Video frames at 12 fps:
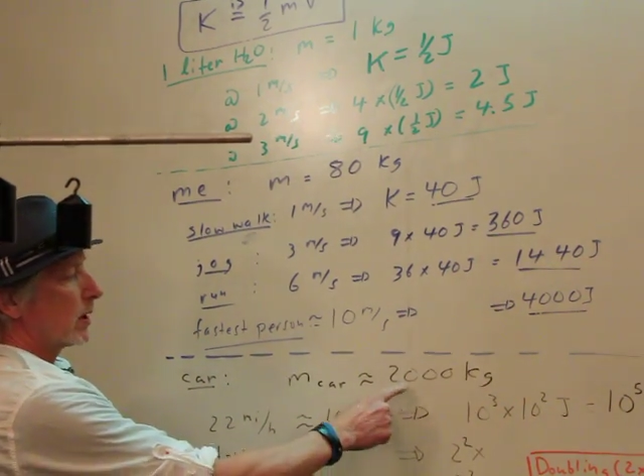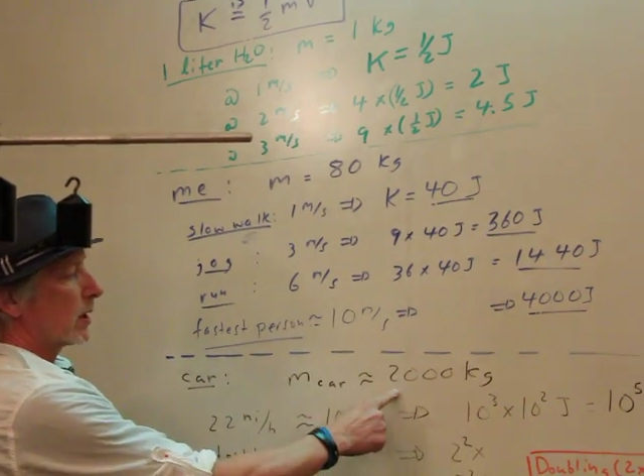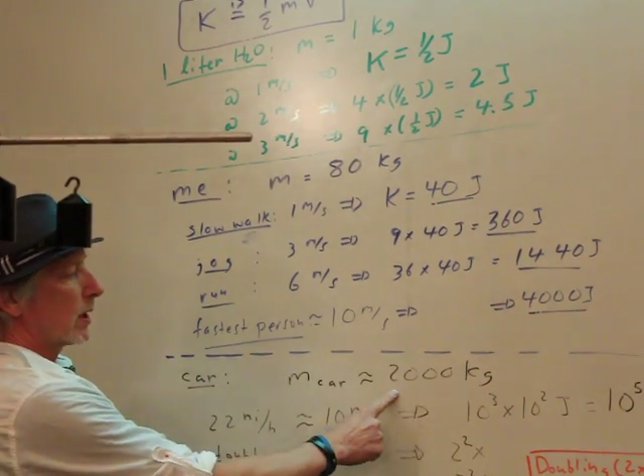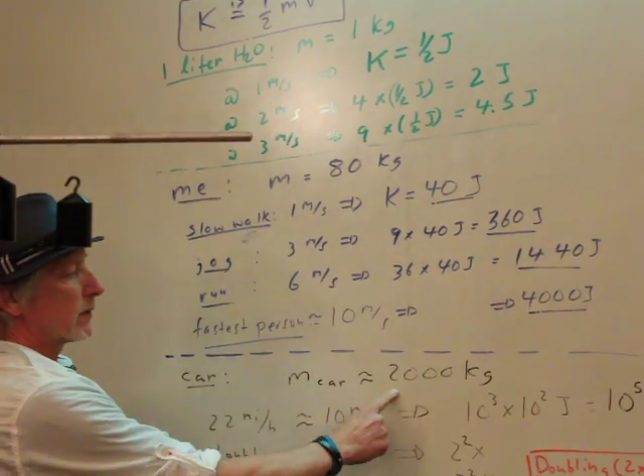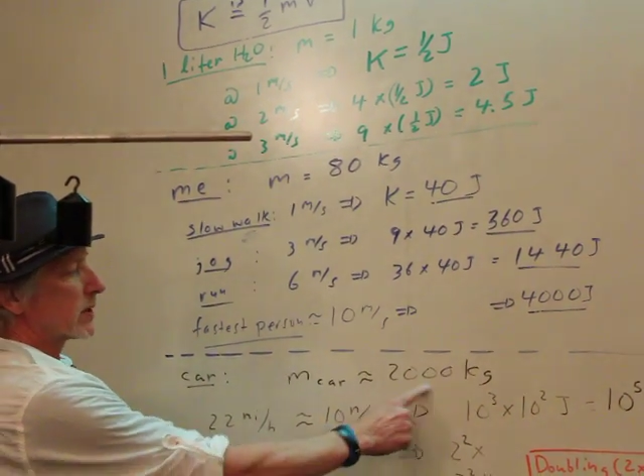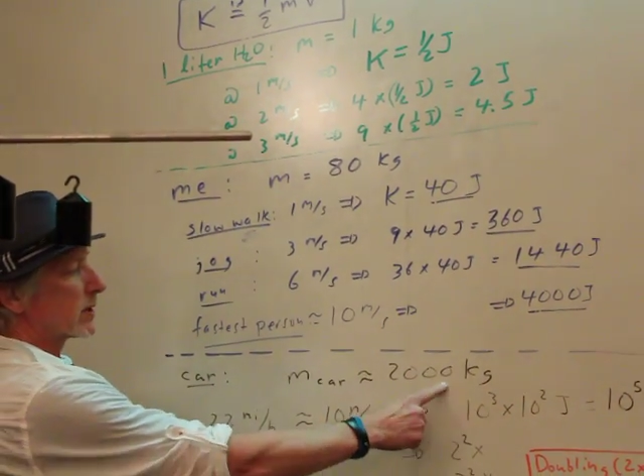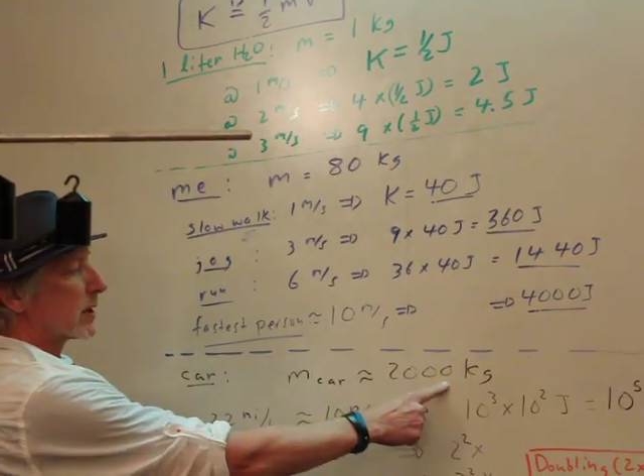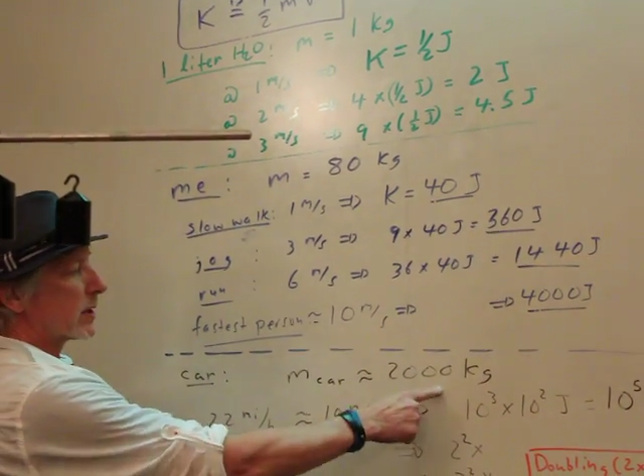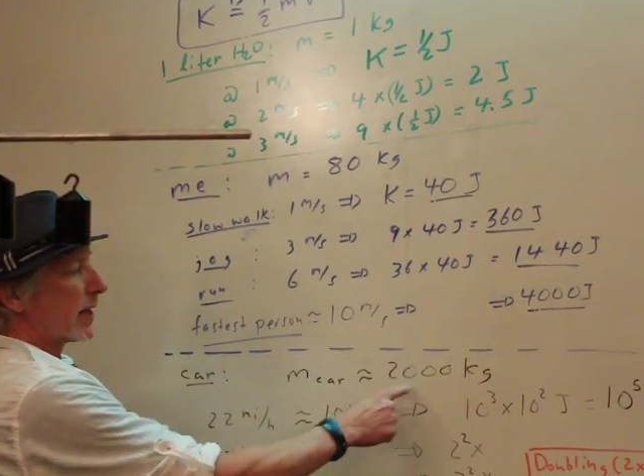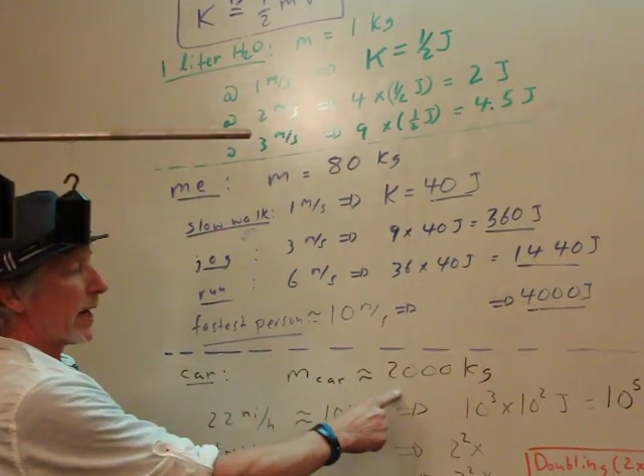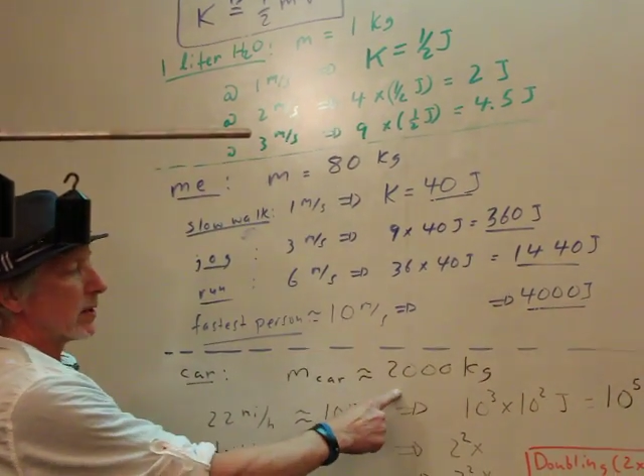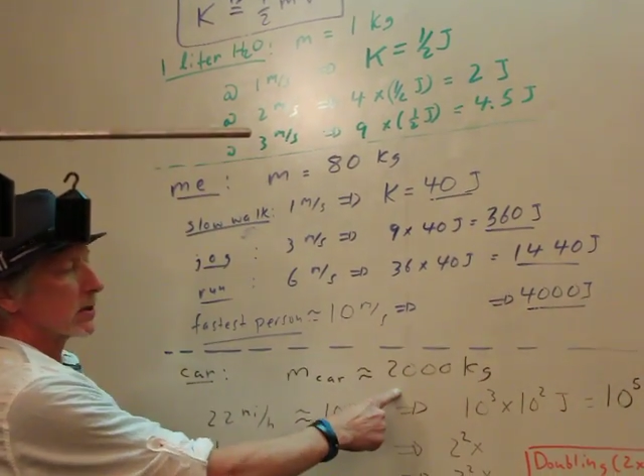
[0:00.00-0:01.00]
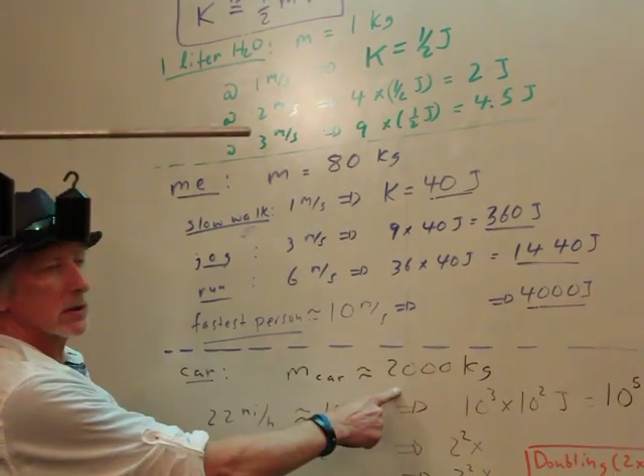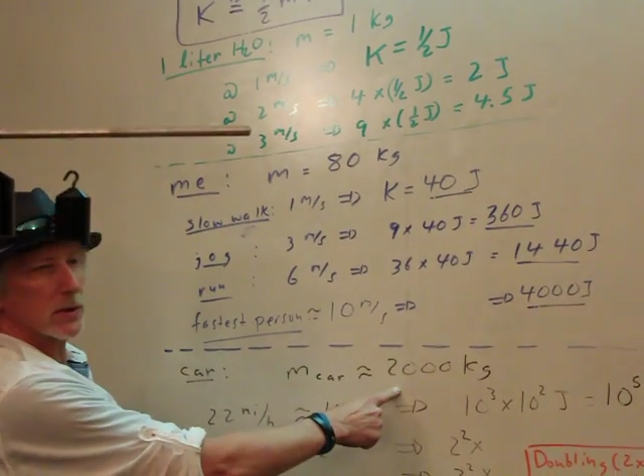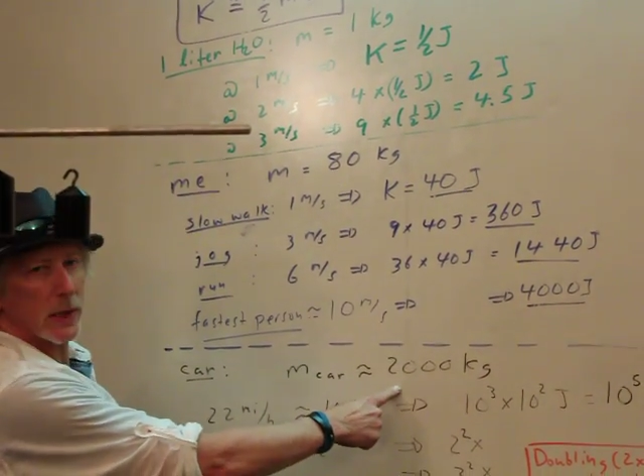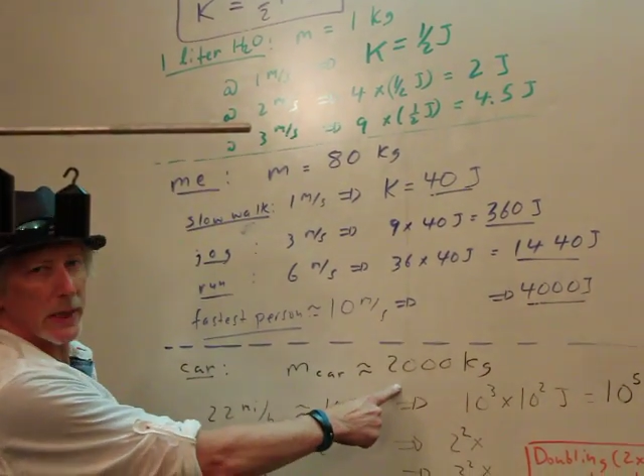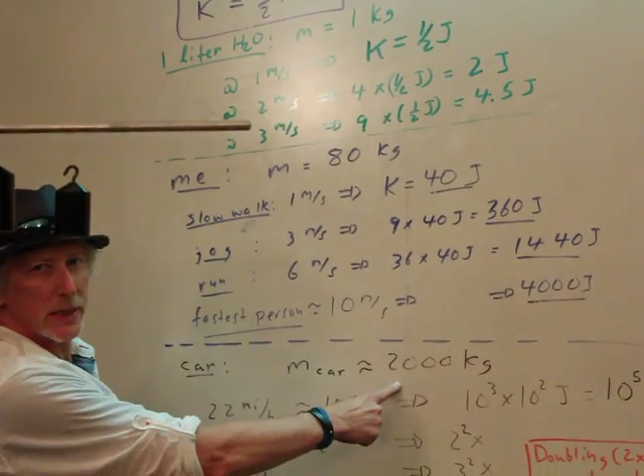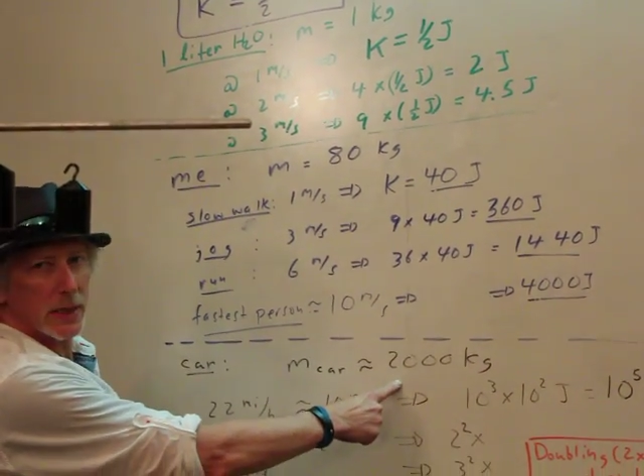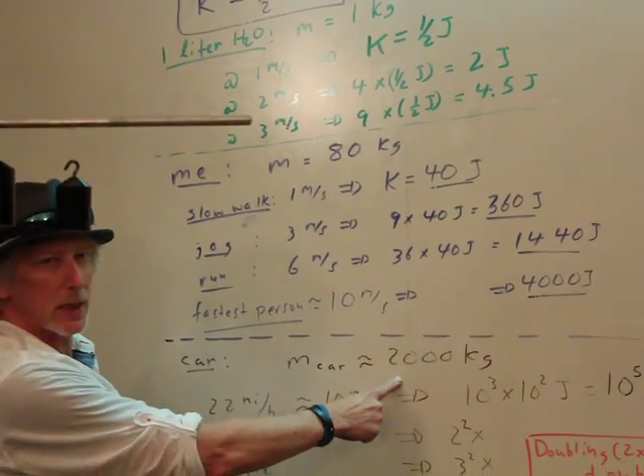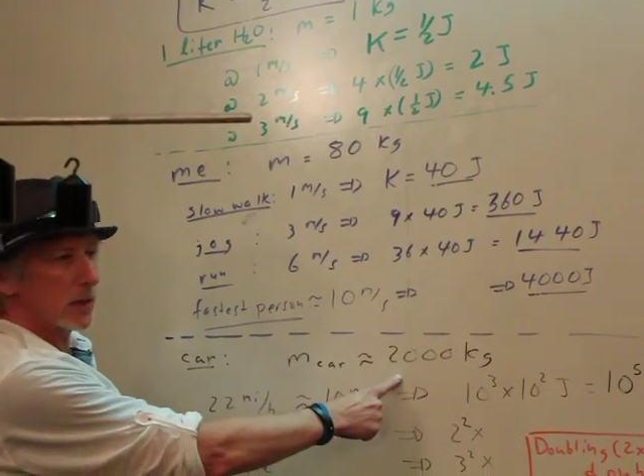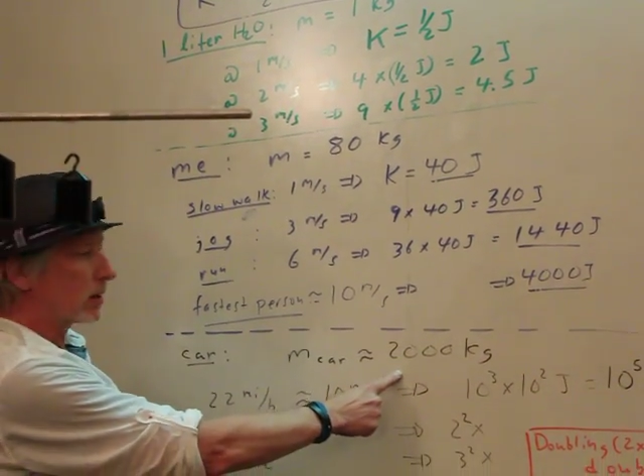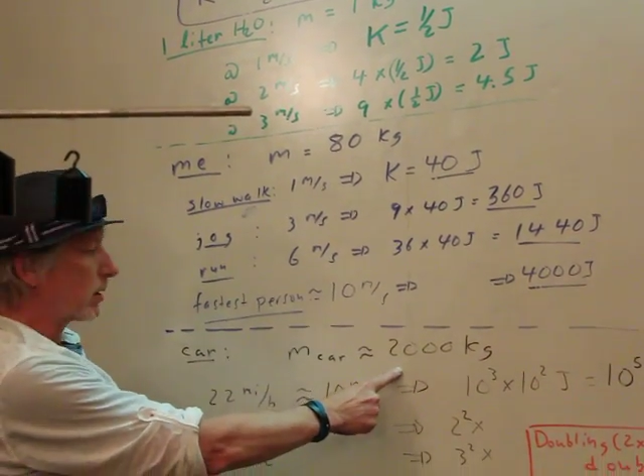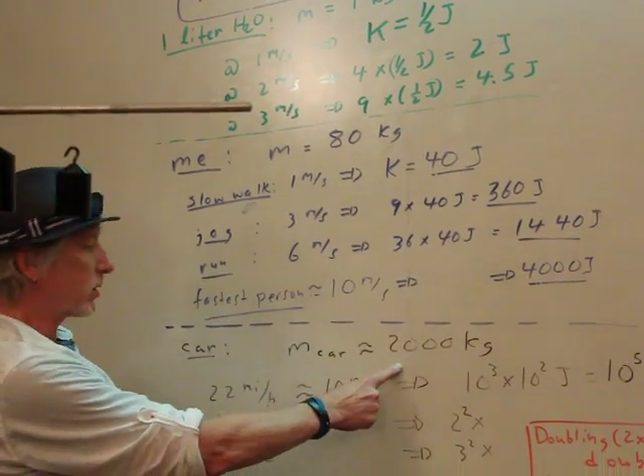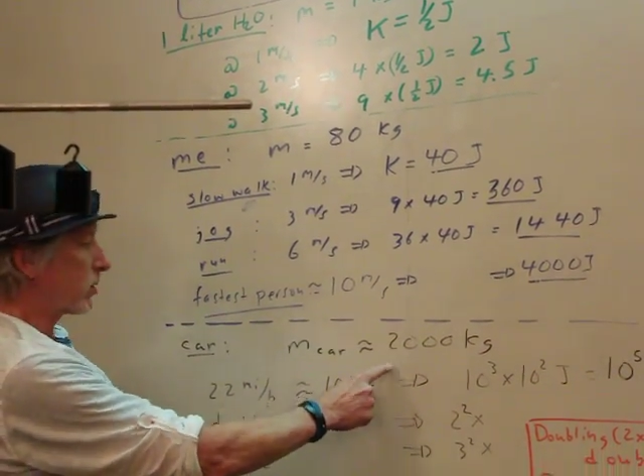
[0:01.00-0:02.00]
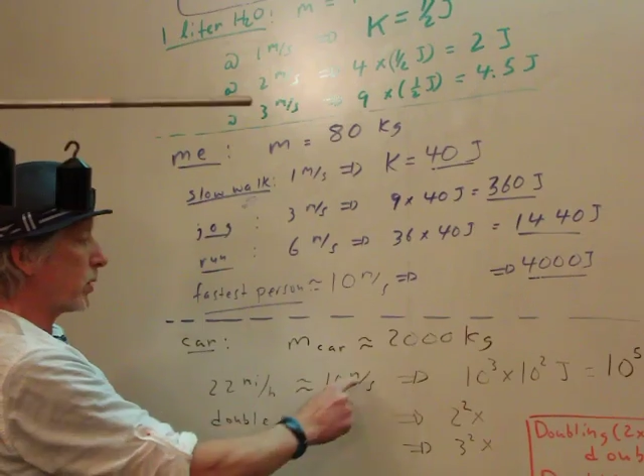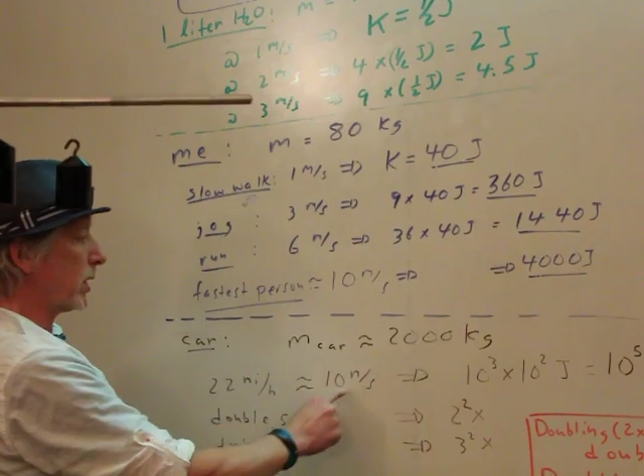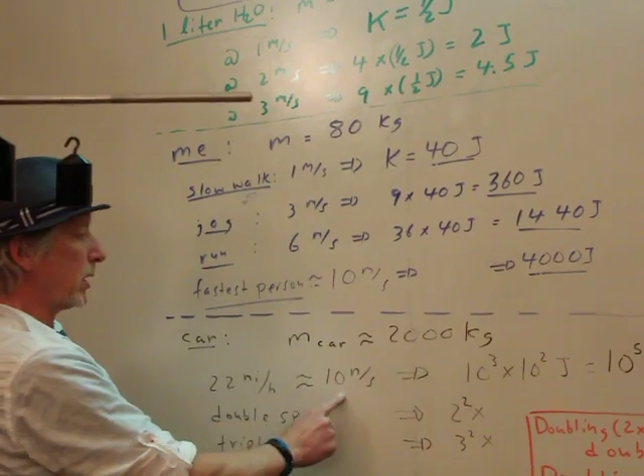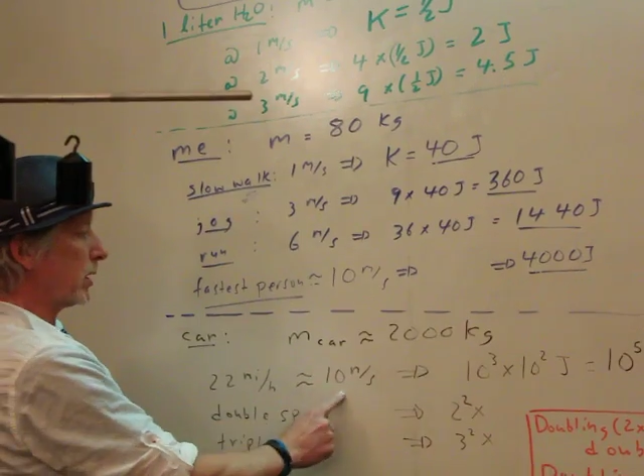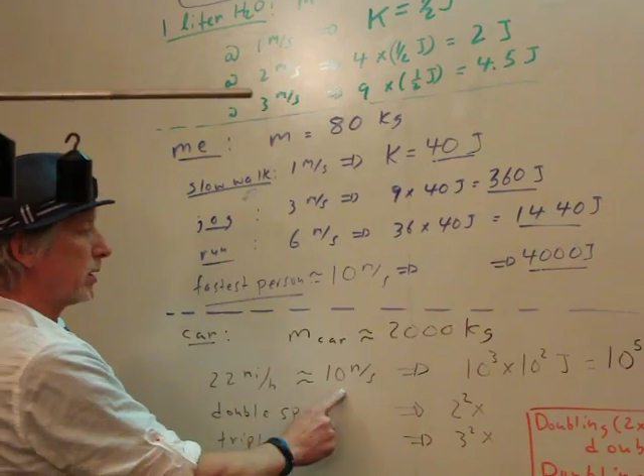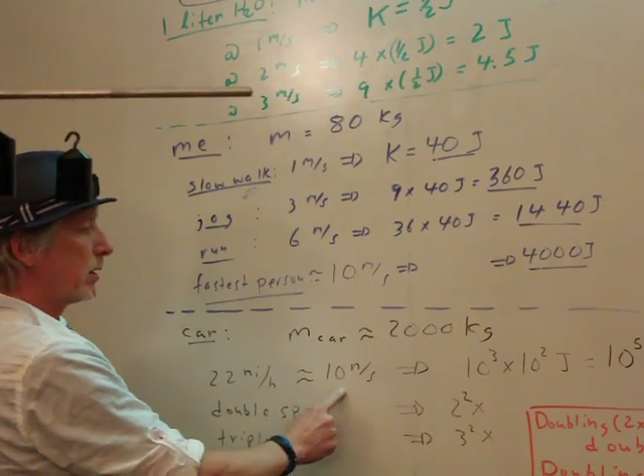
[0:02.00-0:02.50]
gives us the 1,000. So that's 10 to the 3.